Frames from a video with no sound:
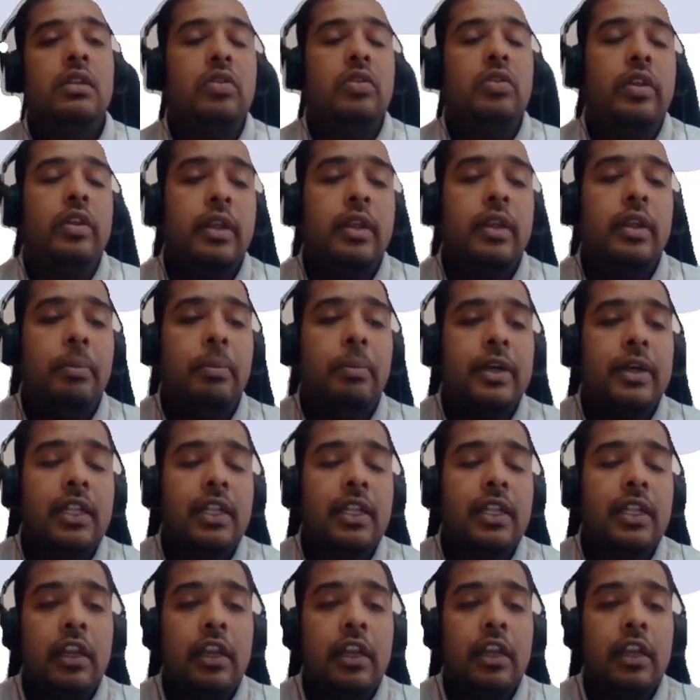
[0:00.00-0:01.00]
So in the
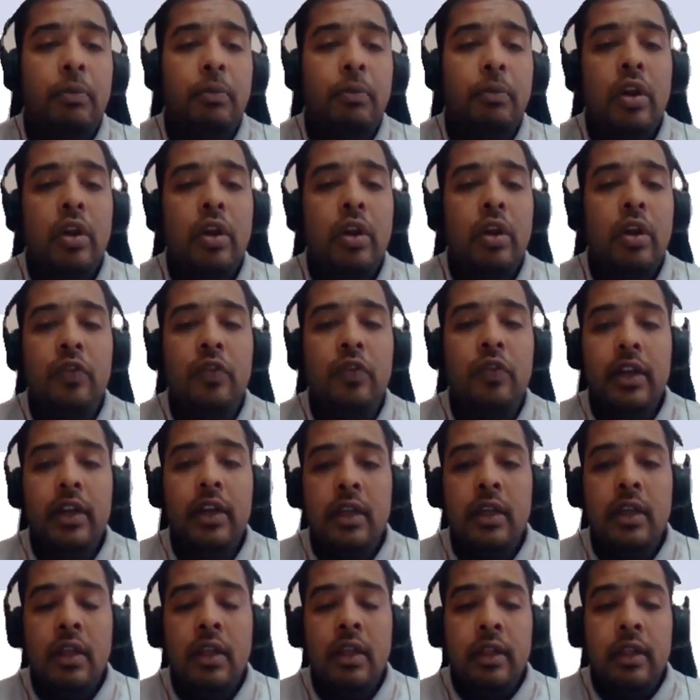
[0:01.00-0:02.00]
Basel 3.1,
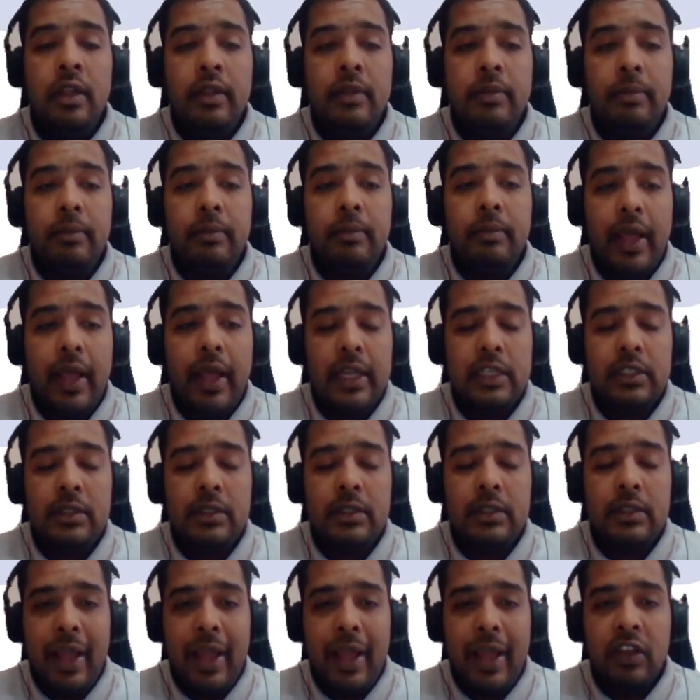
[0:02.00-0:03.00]
as
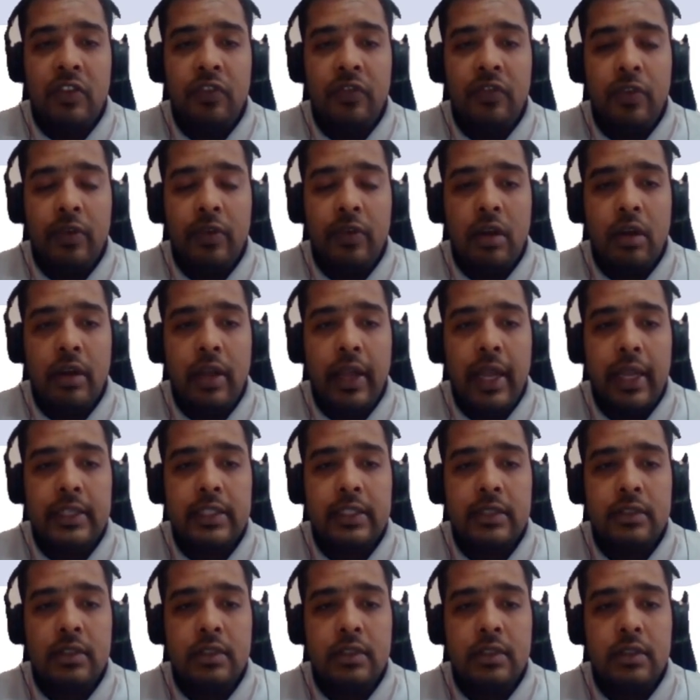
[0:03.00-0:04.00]
banks,
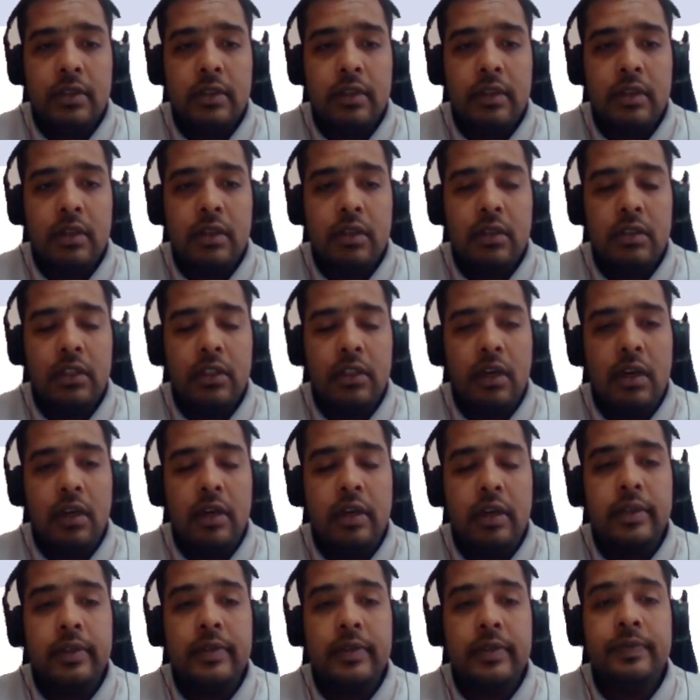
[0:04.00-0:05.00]

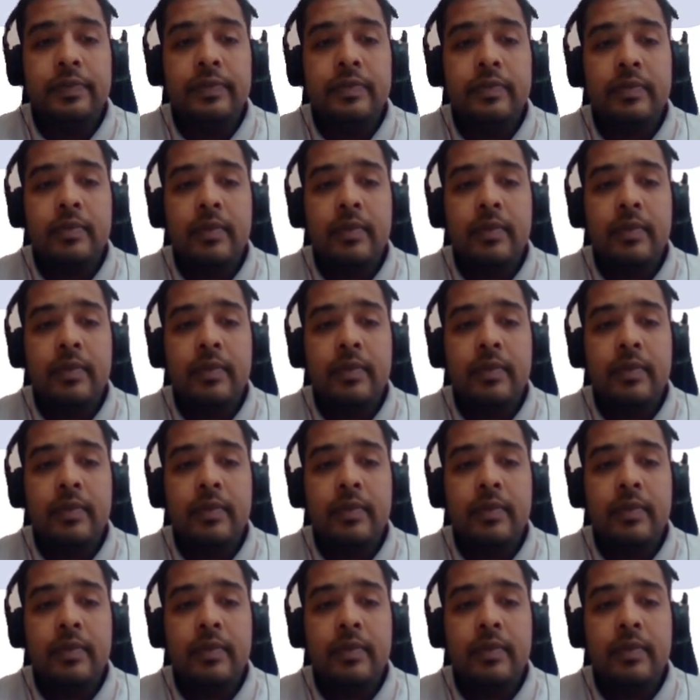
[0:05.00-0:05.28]
the